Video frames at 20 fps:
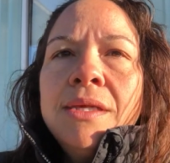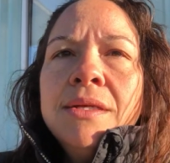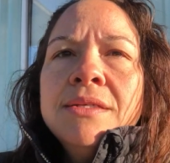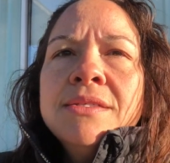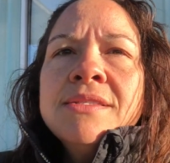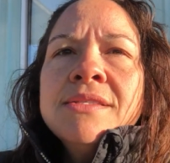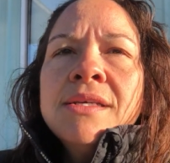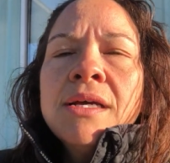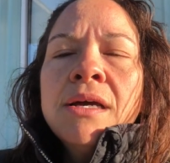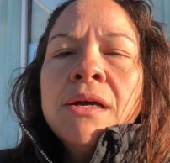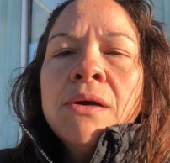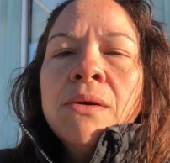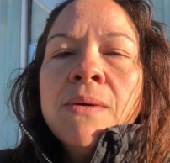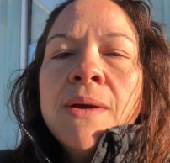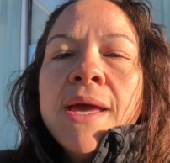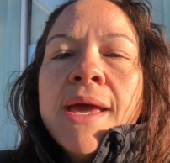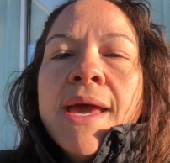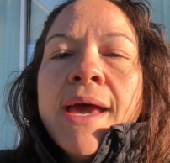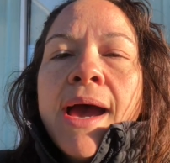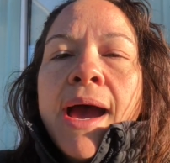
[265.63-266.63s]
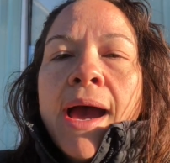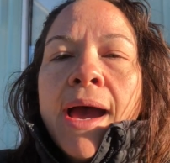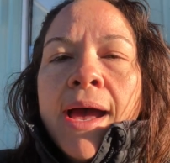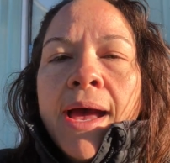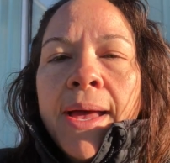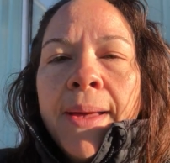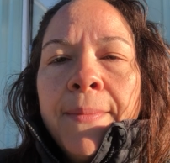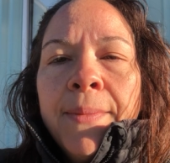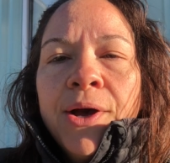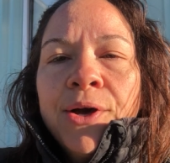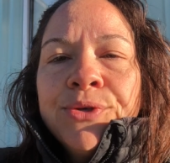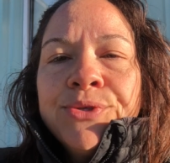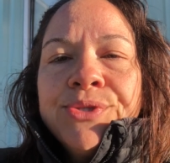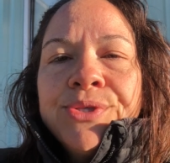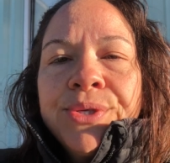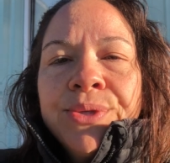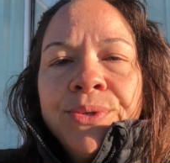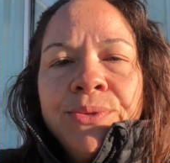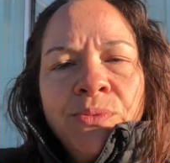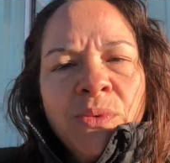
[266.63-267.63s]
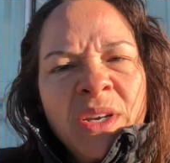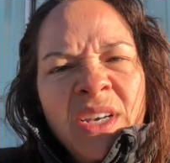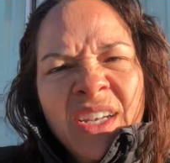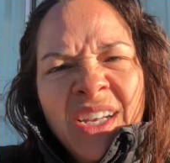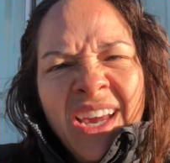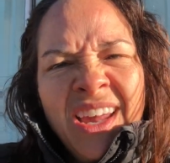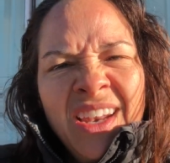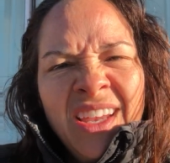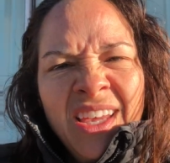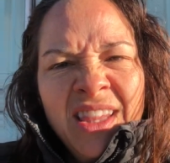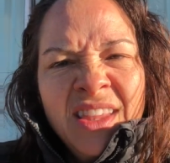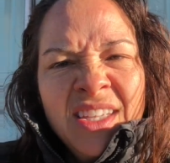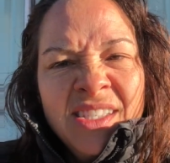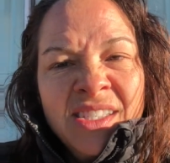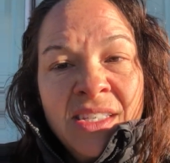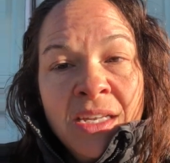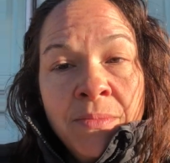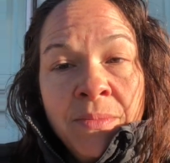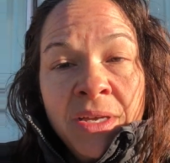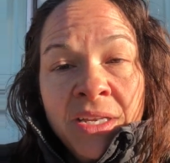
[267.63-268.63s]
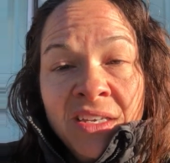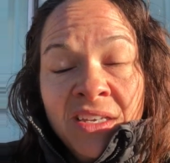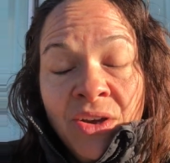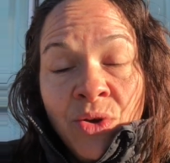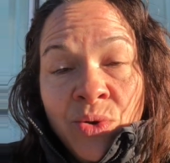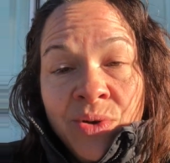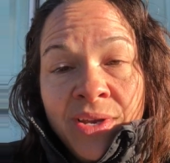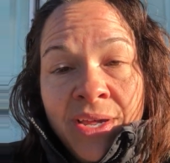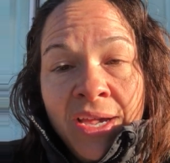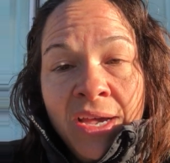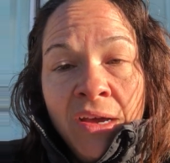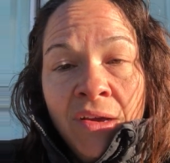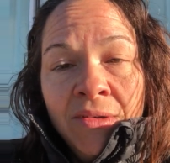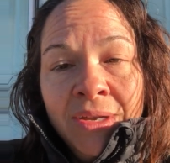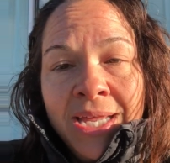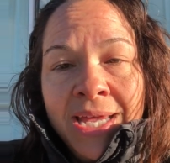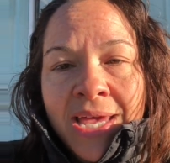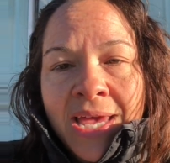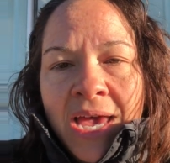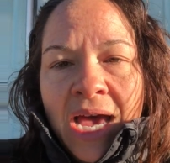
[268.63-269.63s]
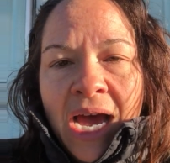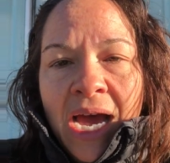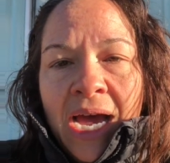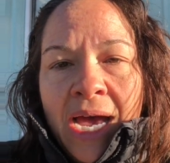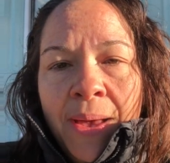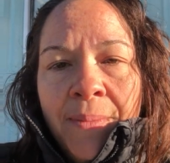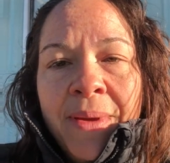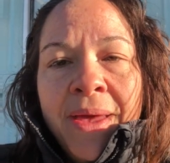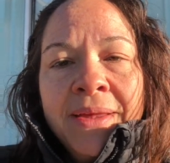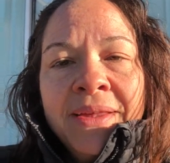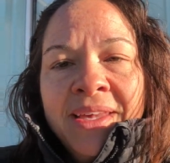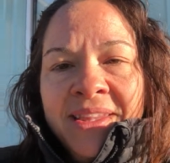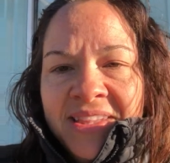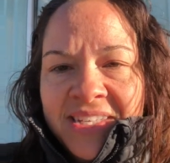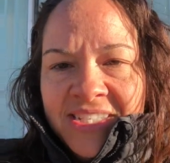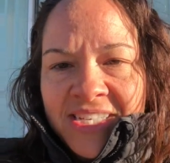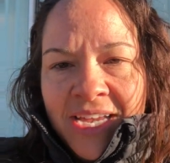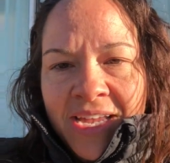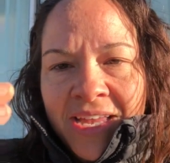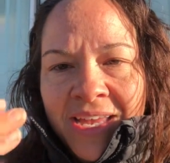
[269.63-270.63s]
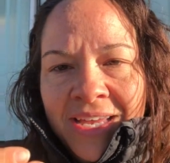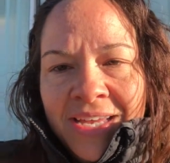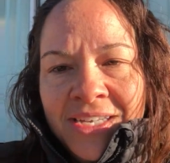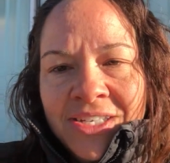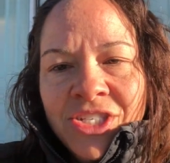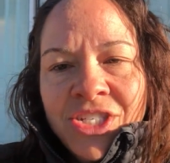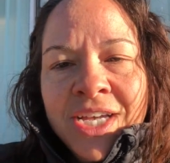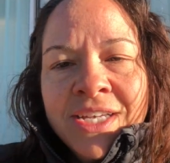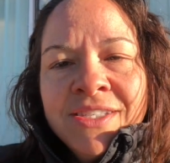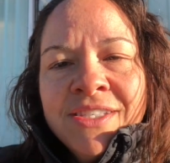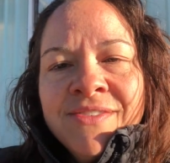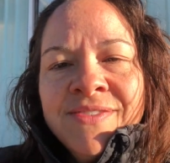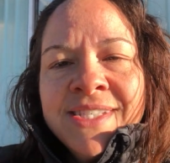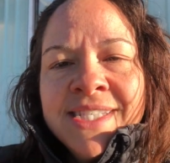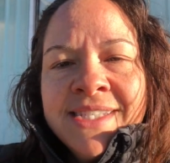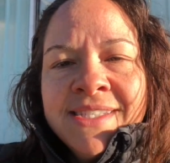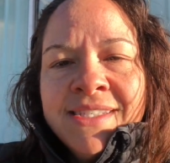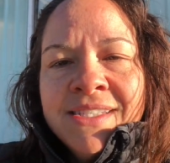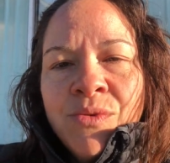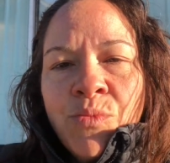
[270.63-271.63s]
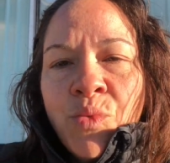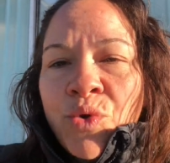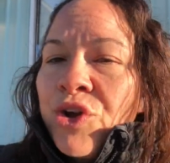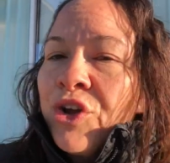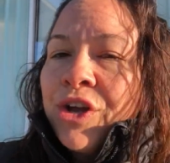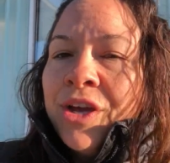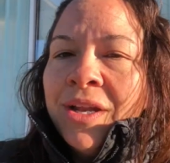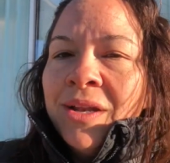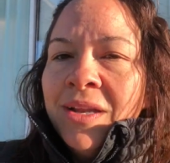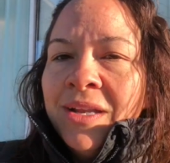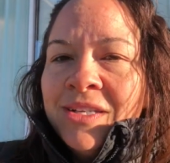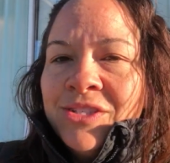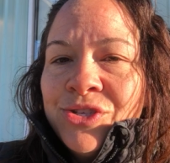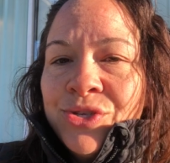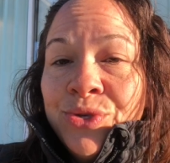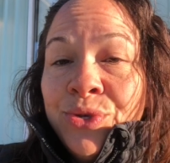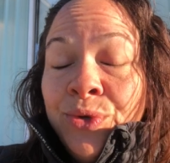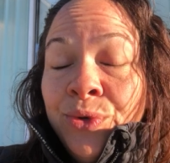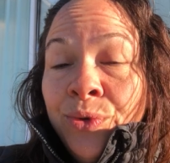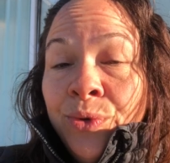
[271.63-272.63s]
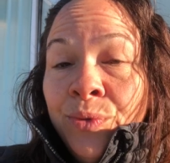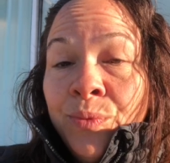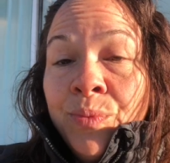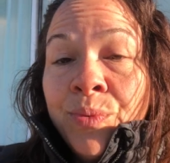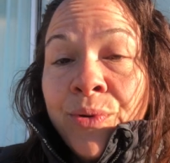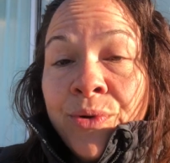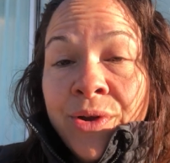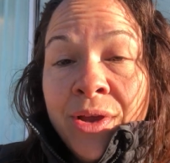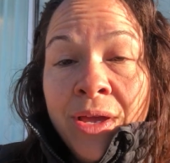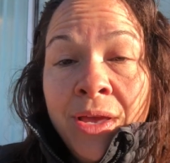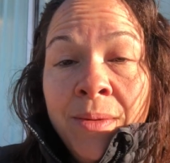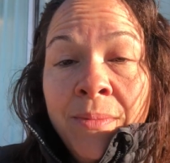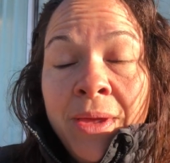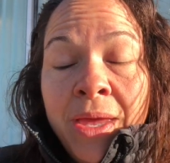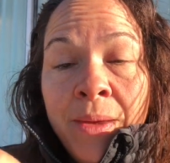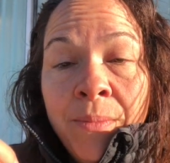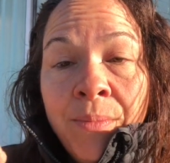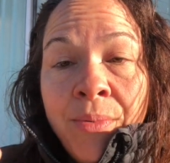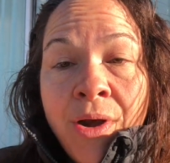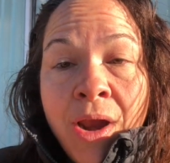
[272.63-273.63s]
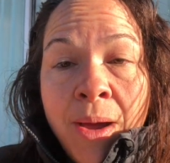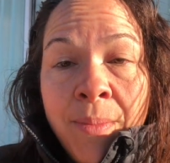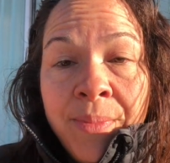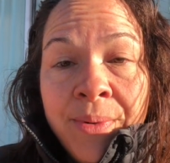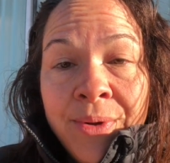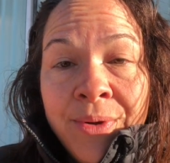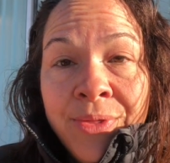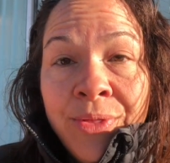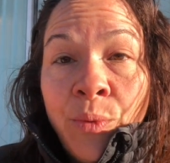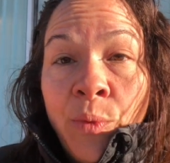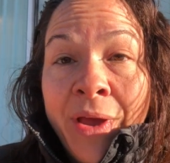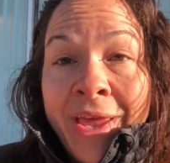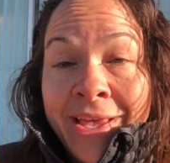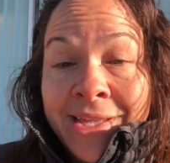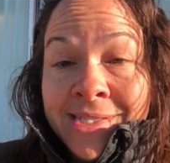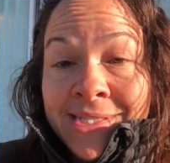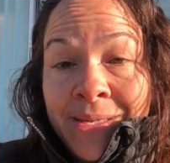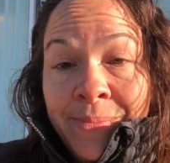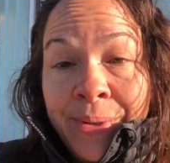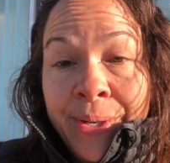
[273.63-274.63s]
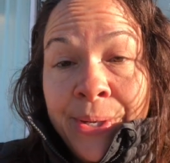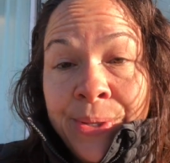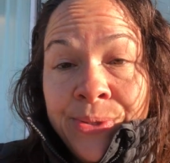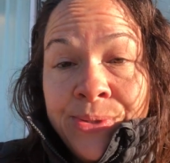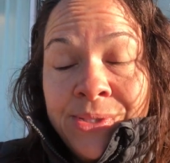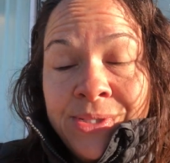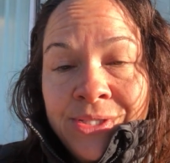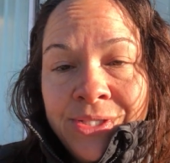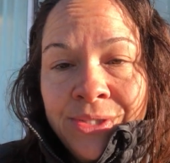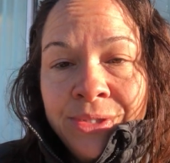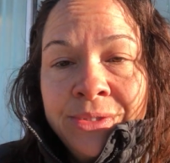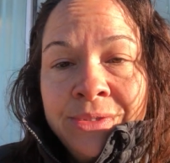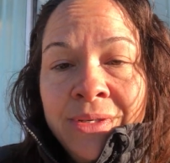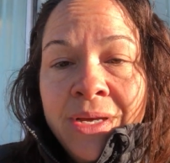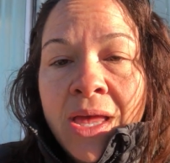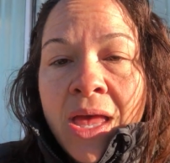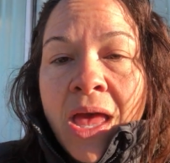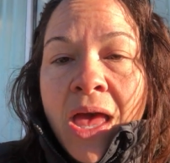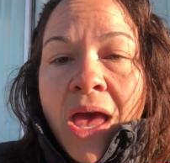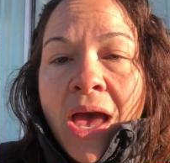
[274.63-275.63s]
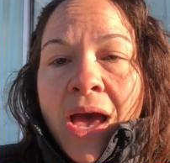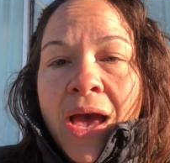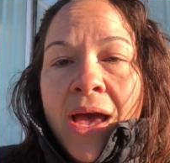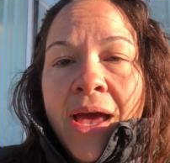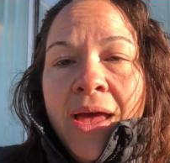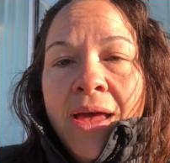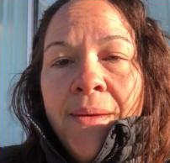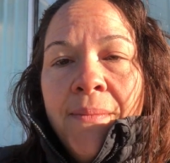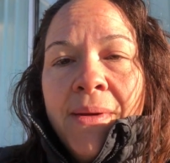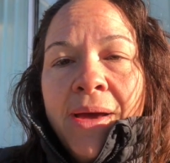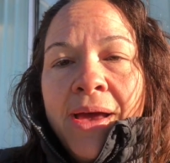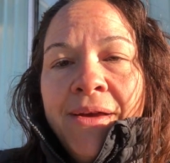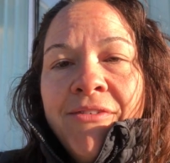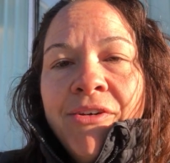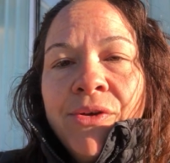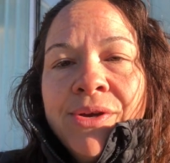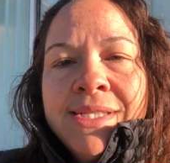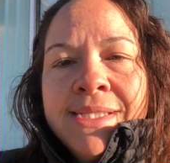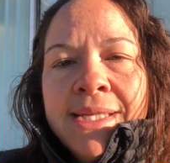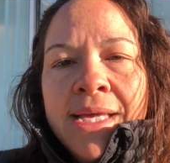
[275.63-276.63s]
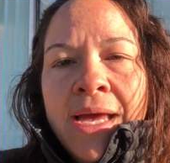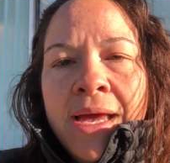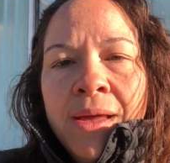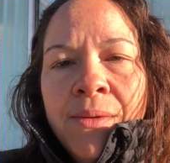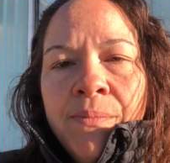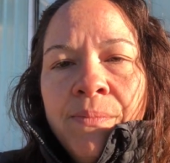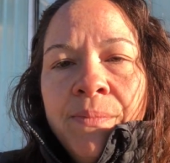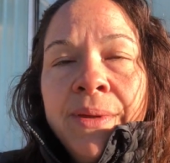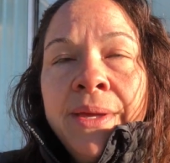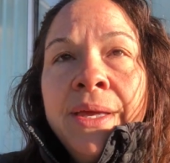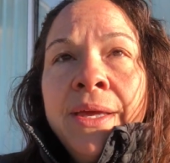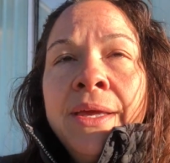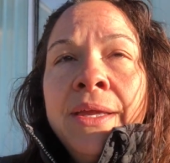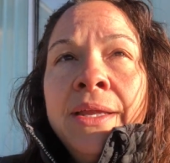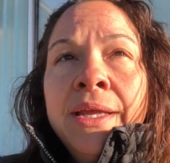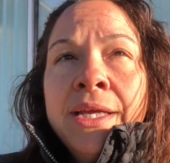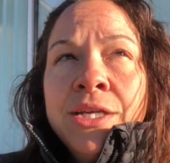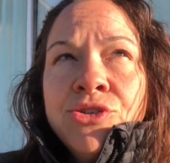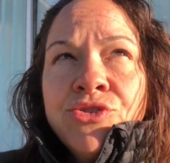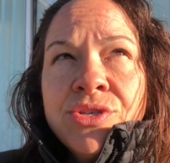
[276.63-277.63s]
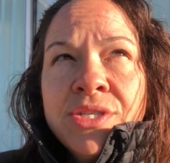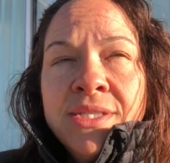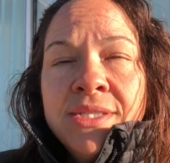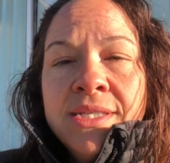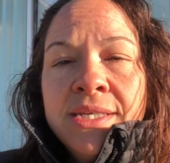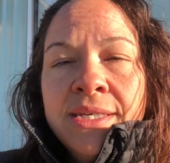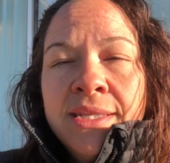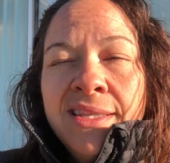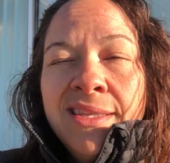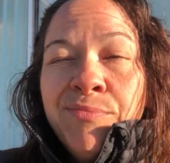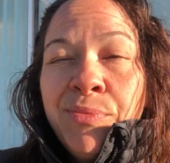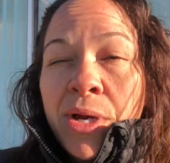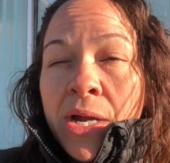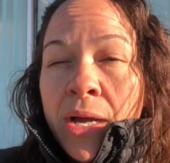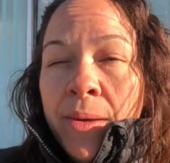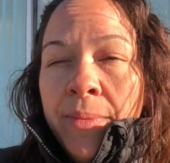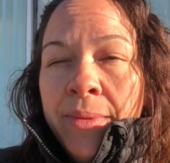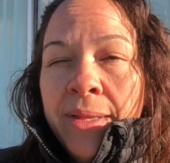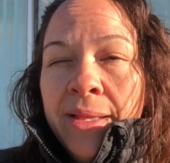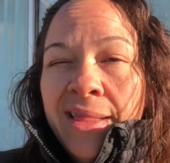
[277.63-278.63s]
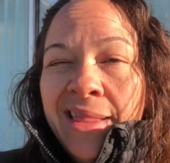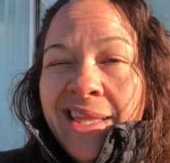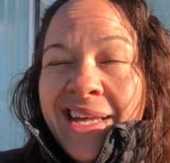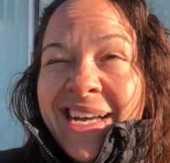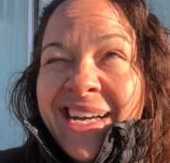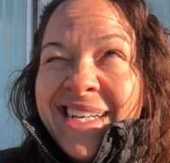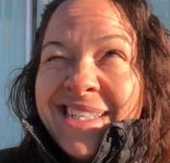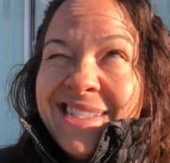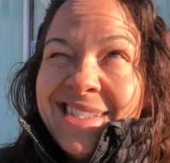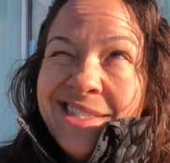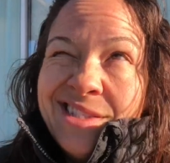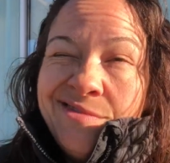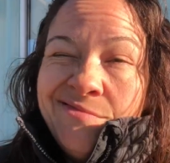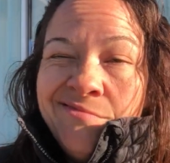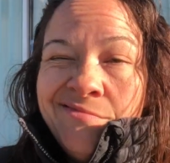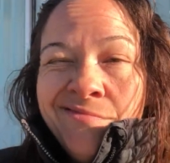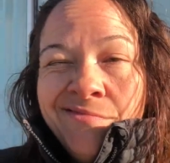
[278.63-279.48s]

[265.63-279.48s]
So, also wanted to kind of get the stomach going down, get the digestive system working to prim and proper the way it's supposed to. I've always been interested, probably the last